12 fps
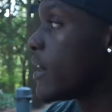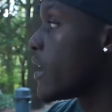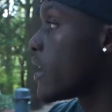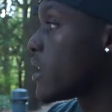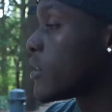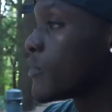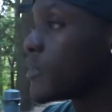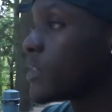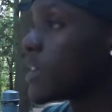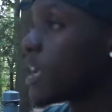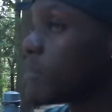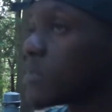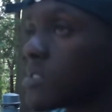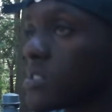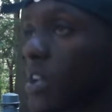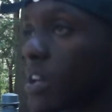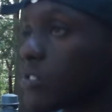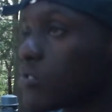and when they came to
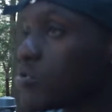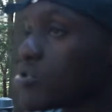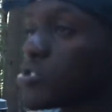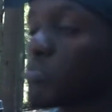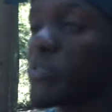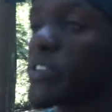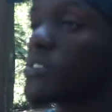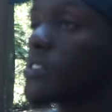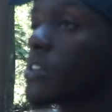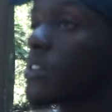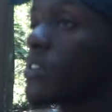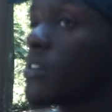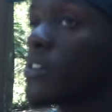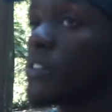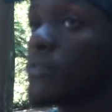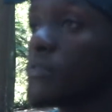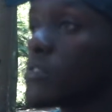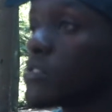Seattle, it was just a place that they
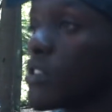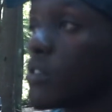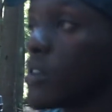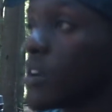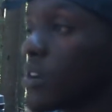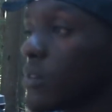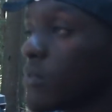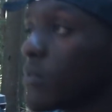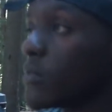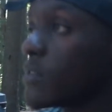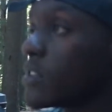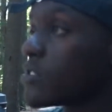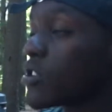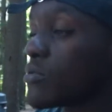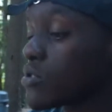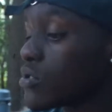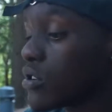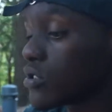loved. So in
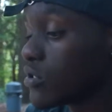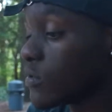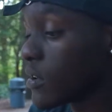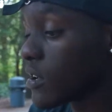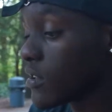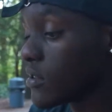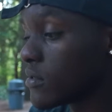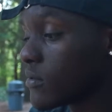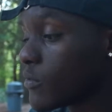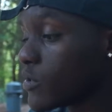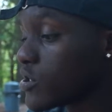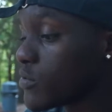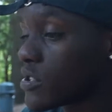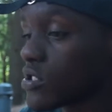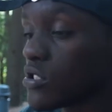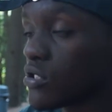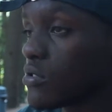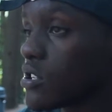terms of going to, when she went to
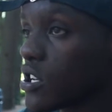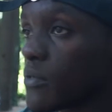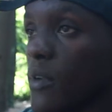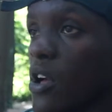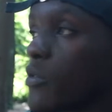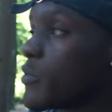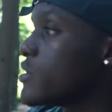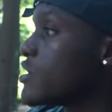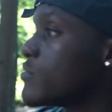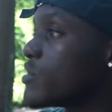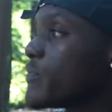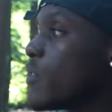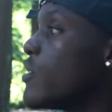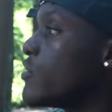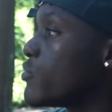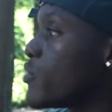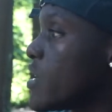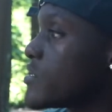the UW, we ended up just following
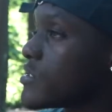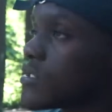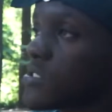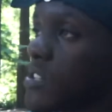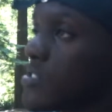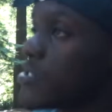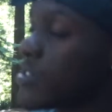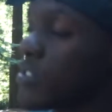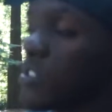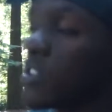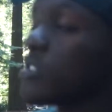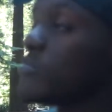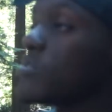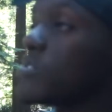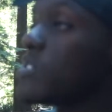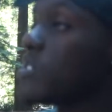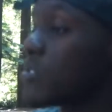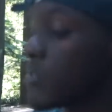the processes necessary to end up just
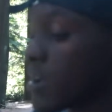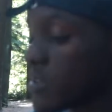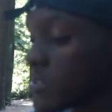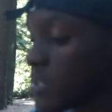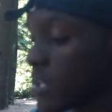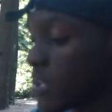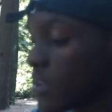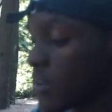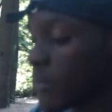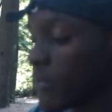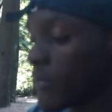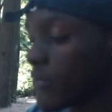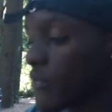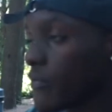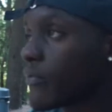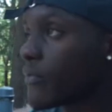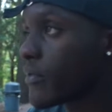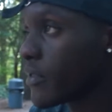sticking around and staying here.
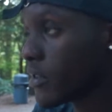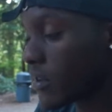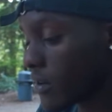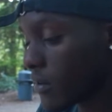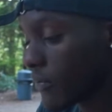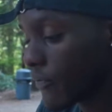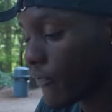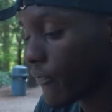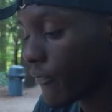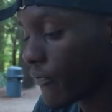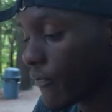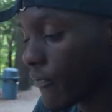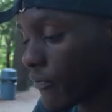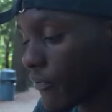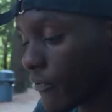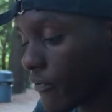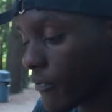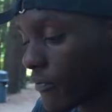Yeah. Now,